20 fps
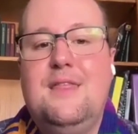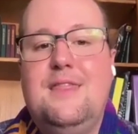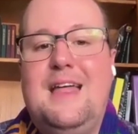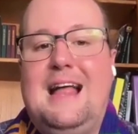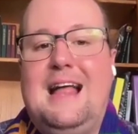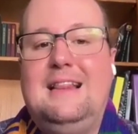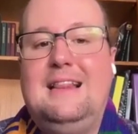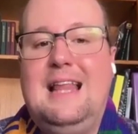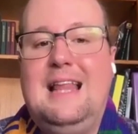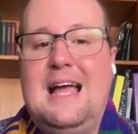
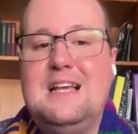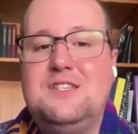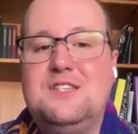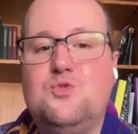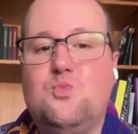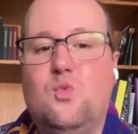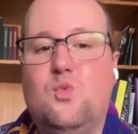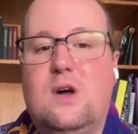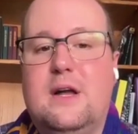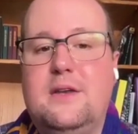That
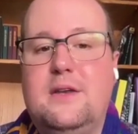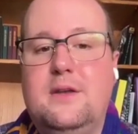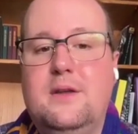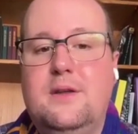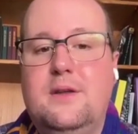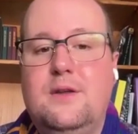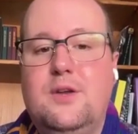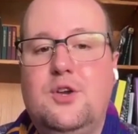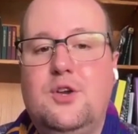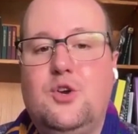last one,
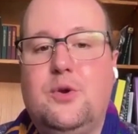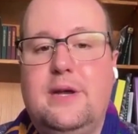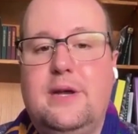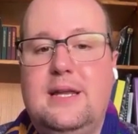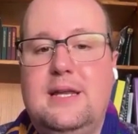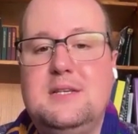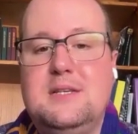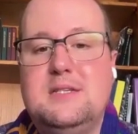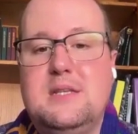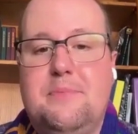
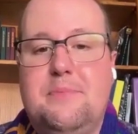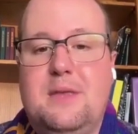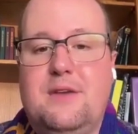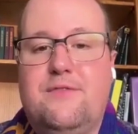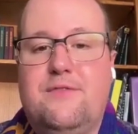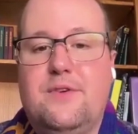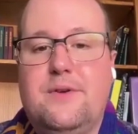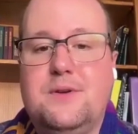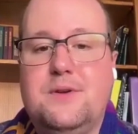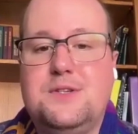creating something
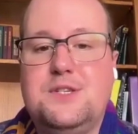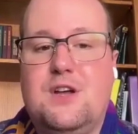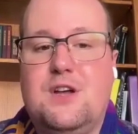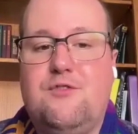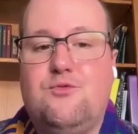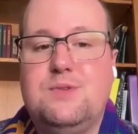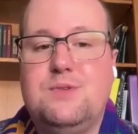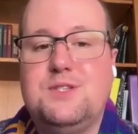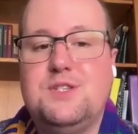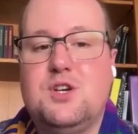for yourself
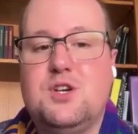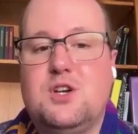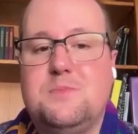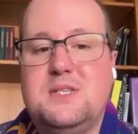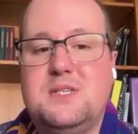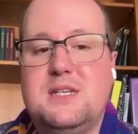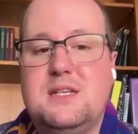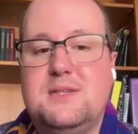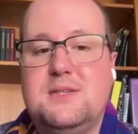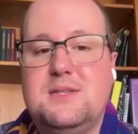when
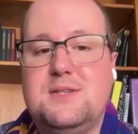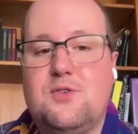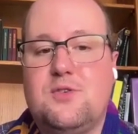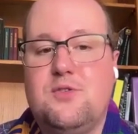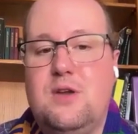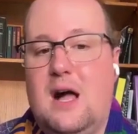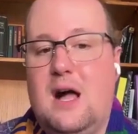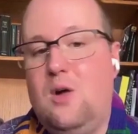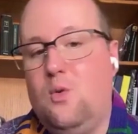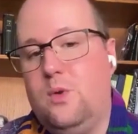circumstances are
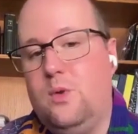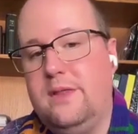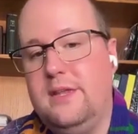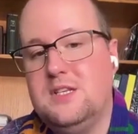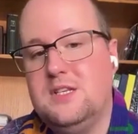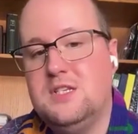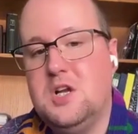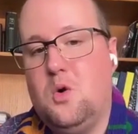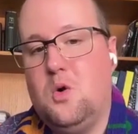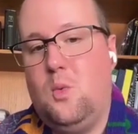not
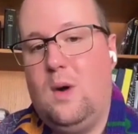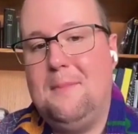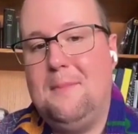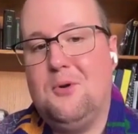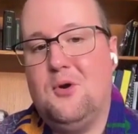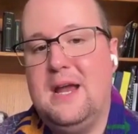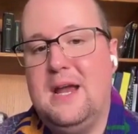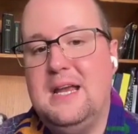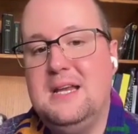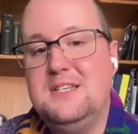willing to
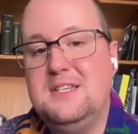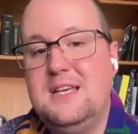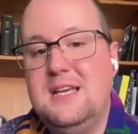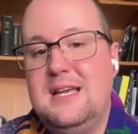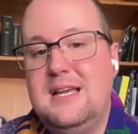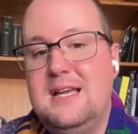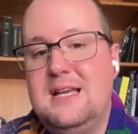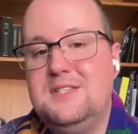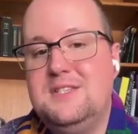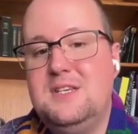cooperate,
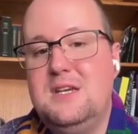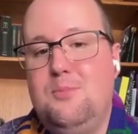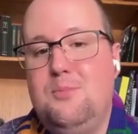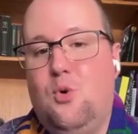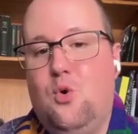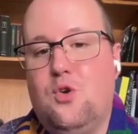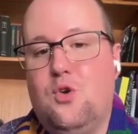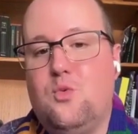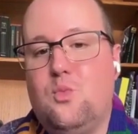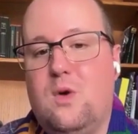is an
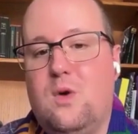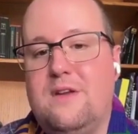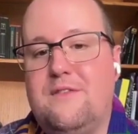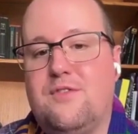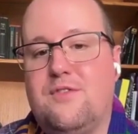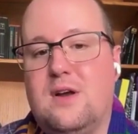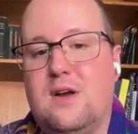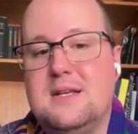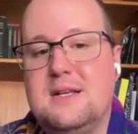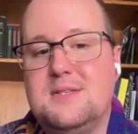important one
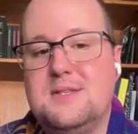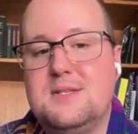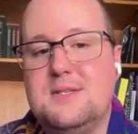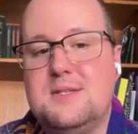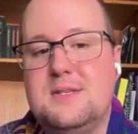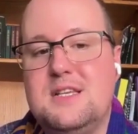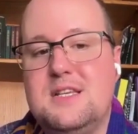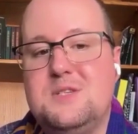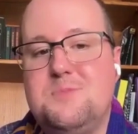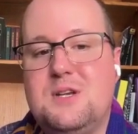for
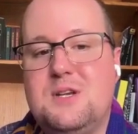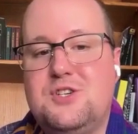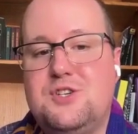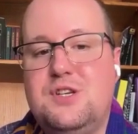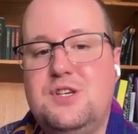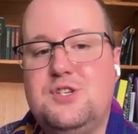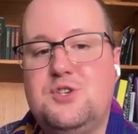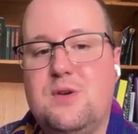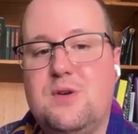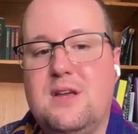us,
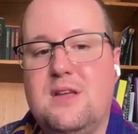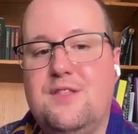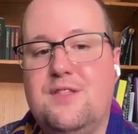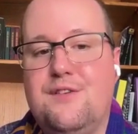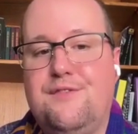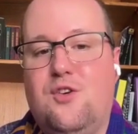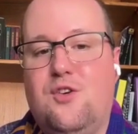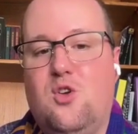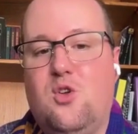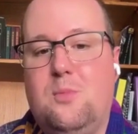especially during
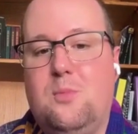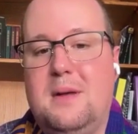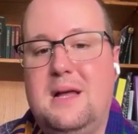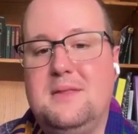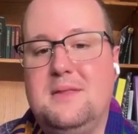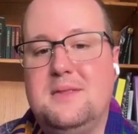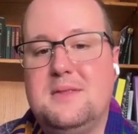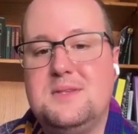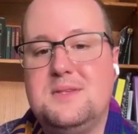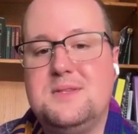the fall
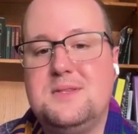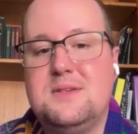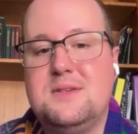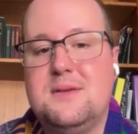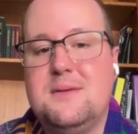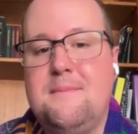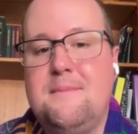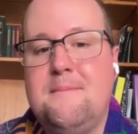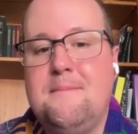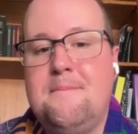months.